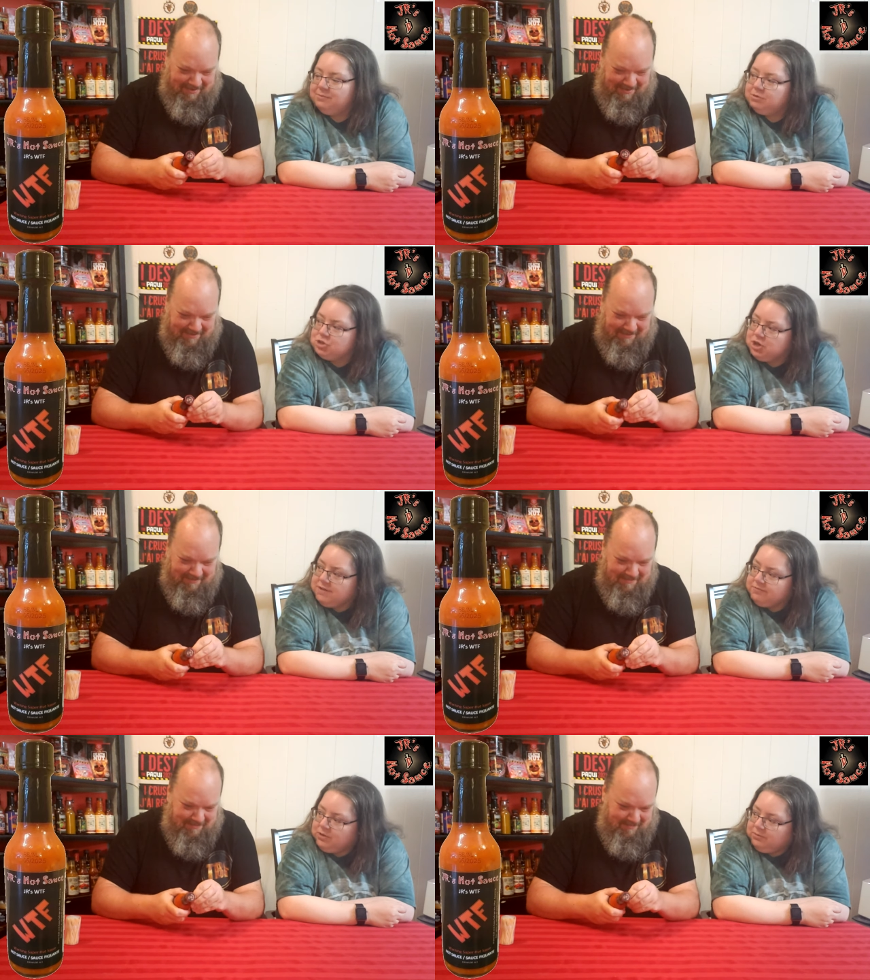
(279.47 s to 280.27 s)
Speaker 1: Where can
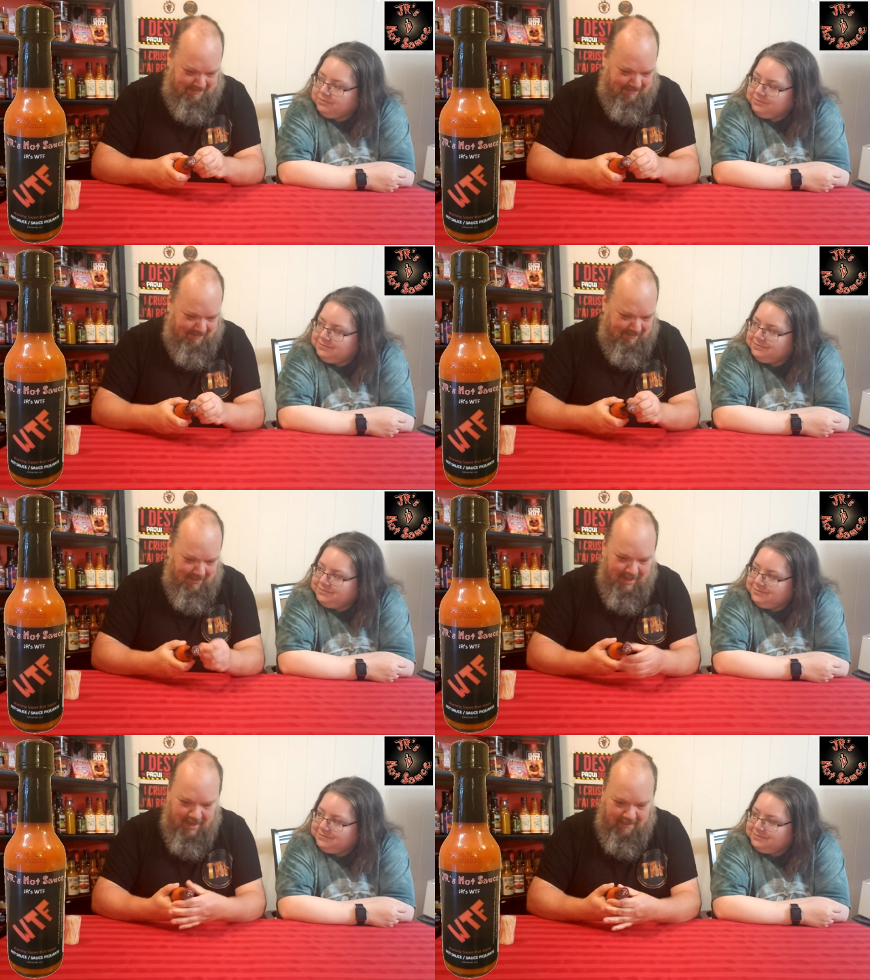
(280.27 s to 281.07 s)
knife go?
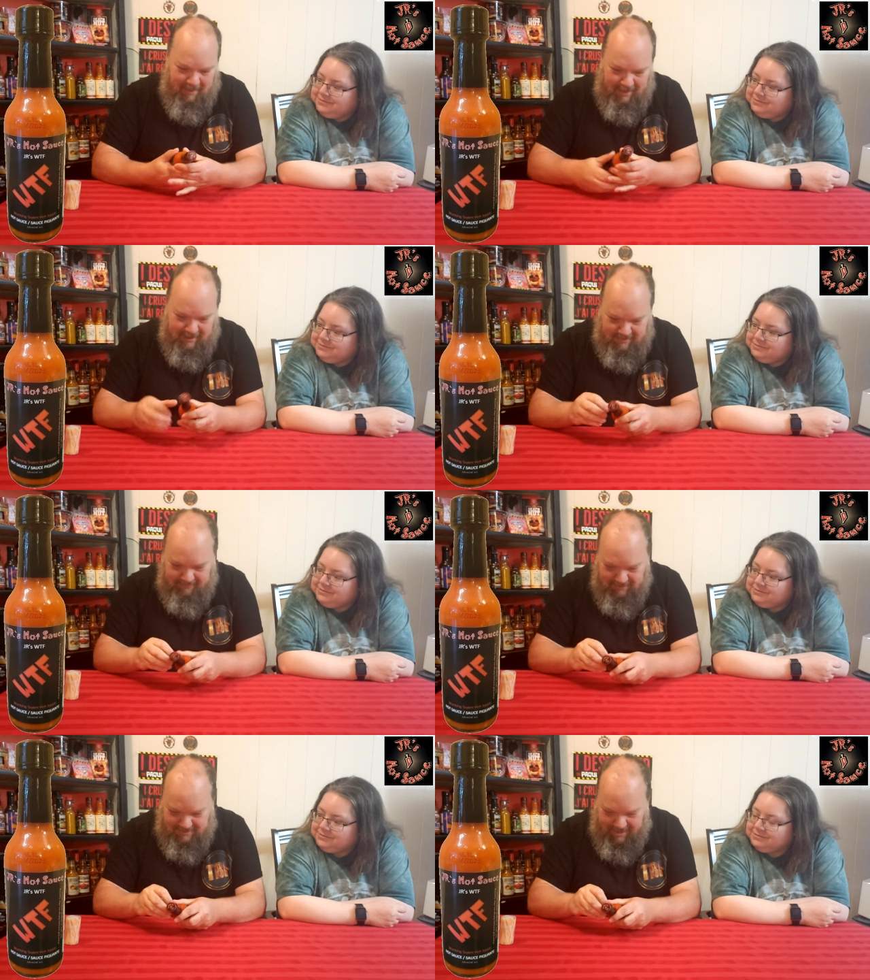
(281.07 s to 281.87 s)
Speaker 2: Like
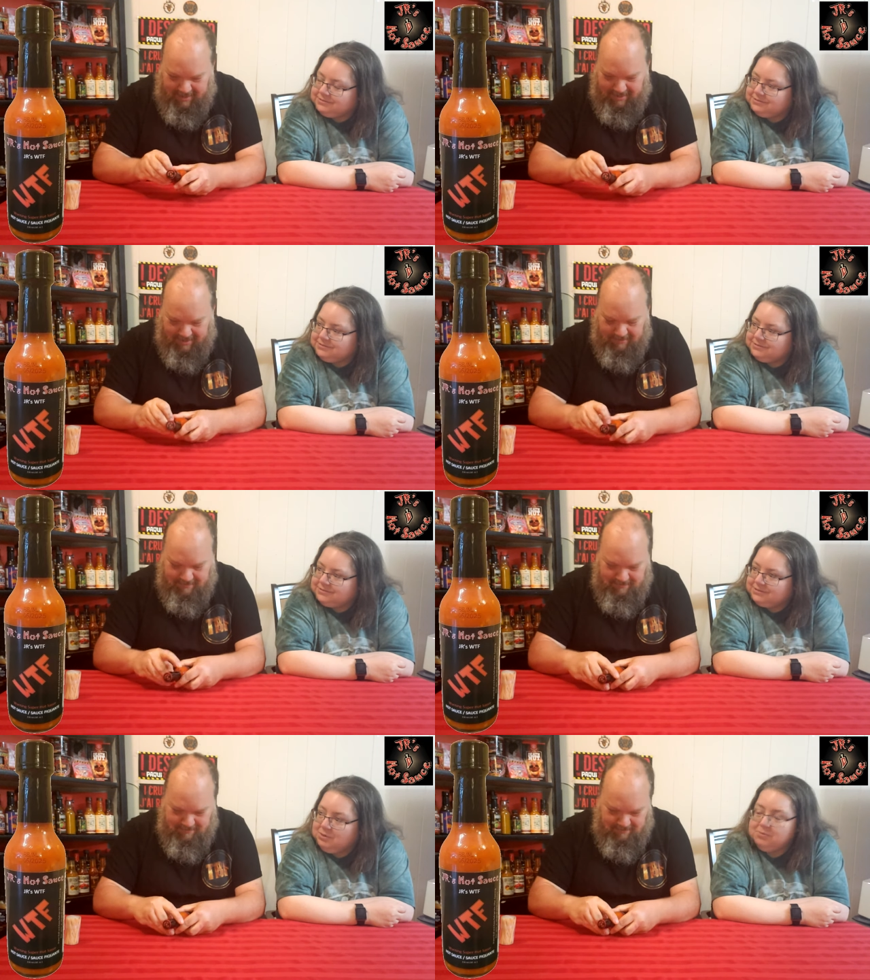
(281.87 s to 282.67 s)
Kniffle is hiding.
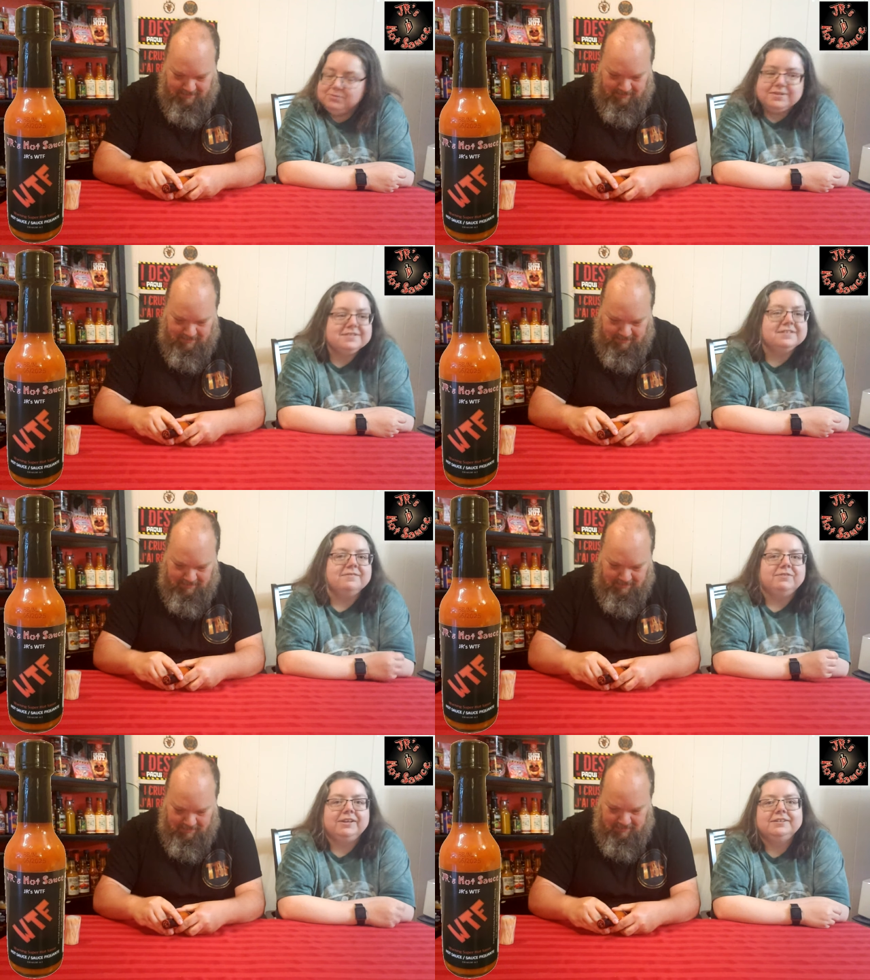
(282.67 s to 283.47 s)
Speaker 1: Oh, that's
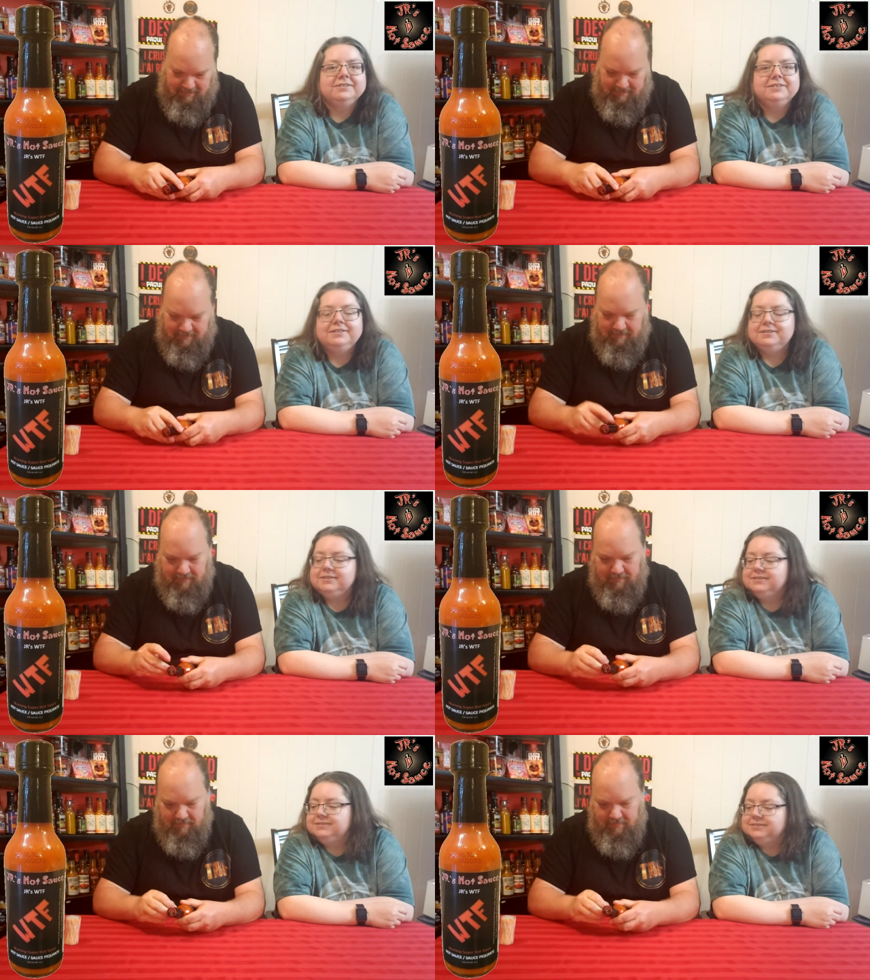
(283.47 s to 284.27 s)
lovely.
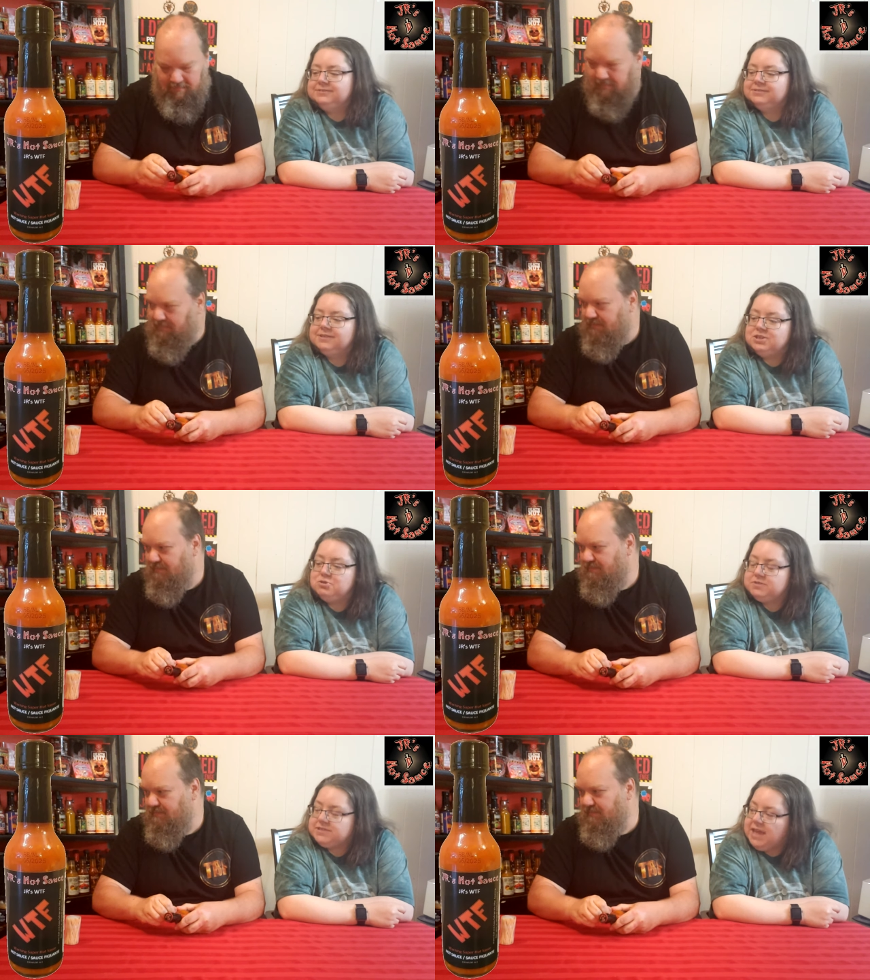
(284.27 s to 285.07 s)
Did
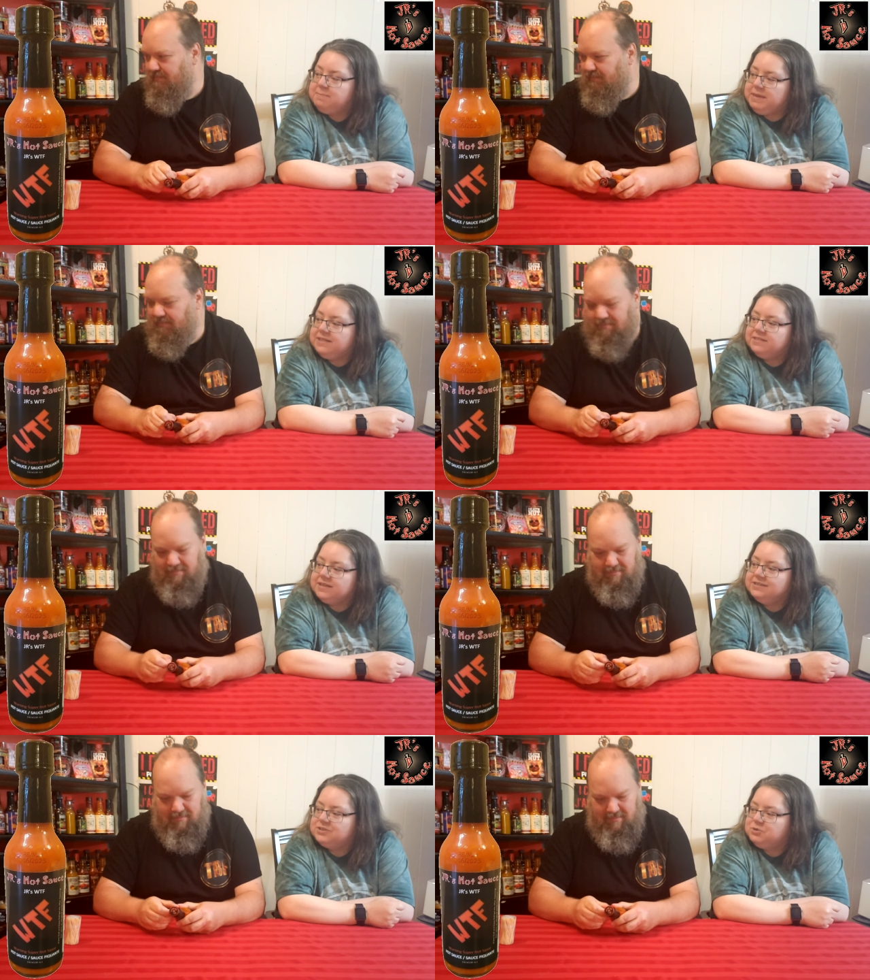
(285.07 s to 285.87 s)
you say mean
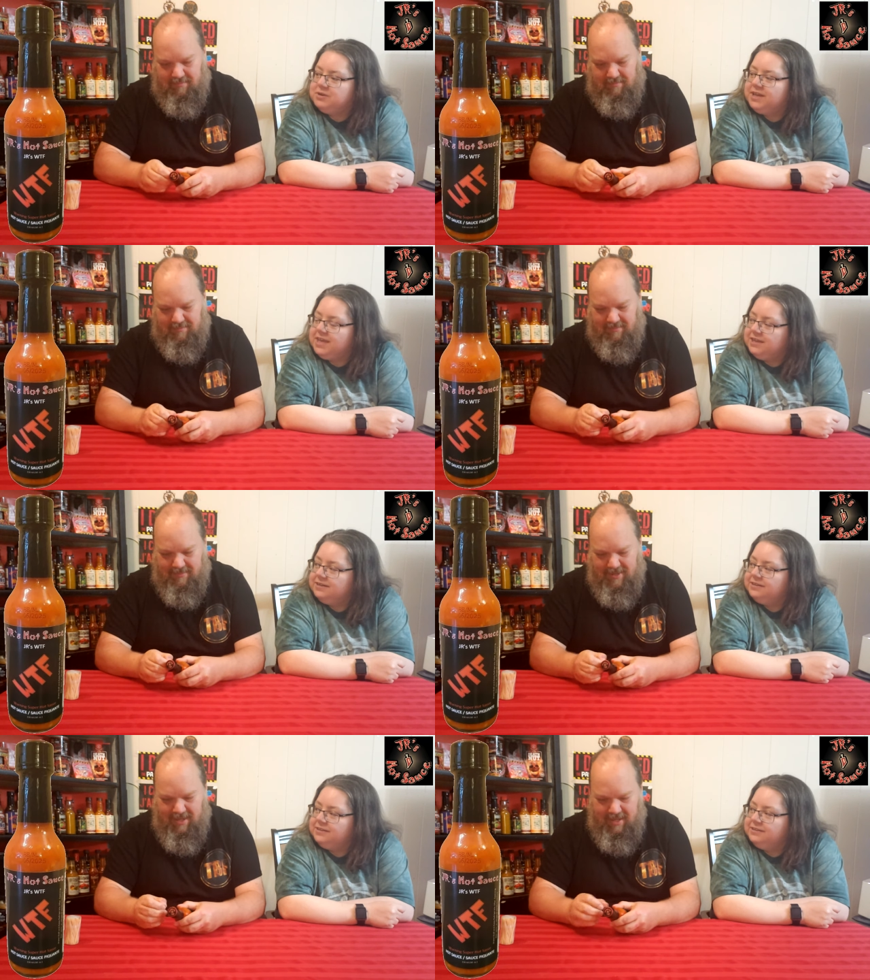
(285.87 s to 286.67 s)
things to it
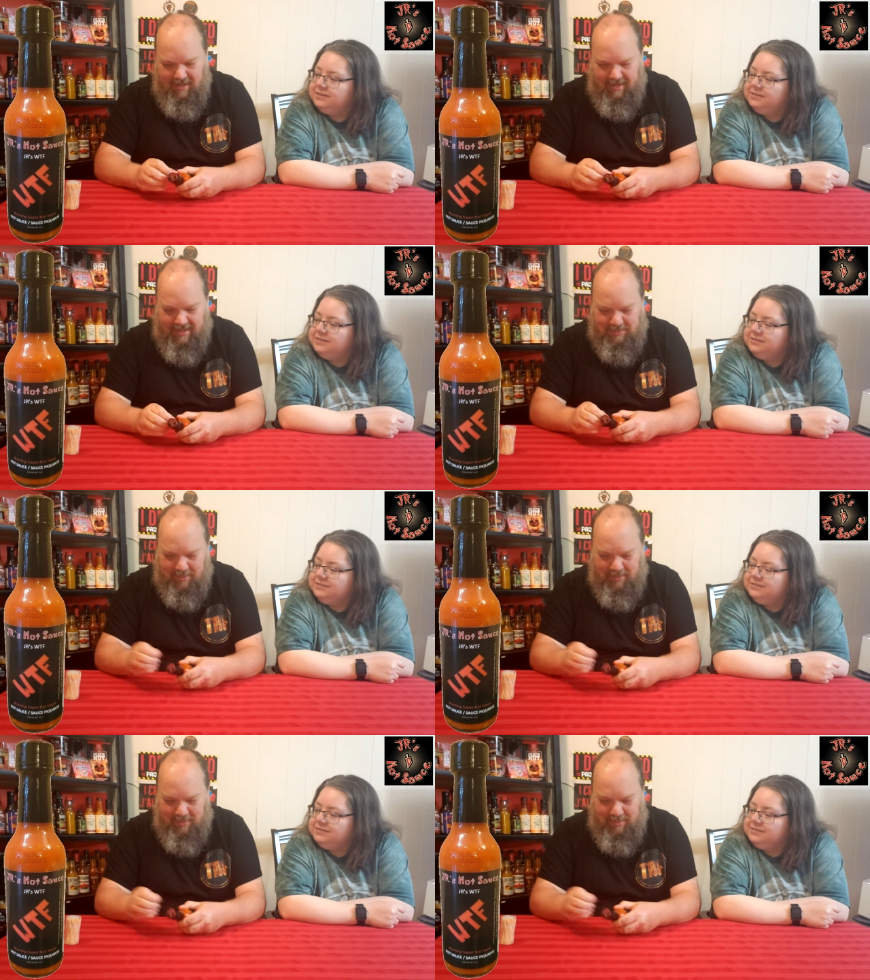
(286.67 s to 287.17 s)
again?
Speaker 2: Yes,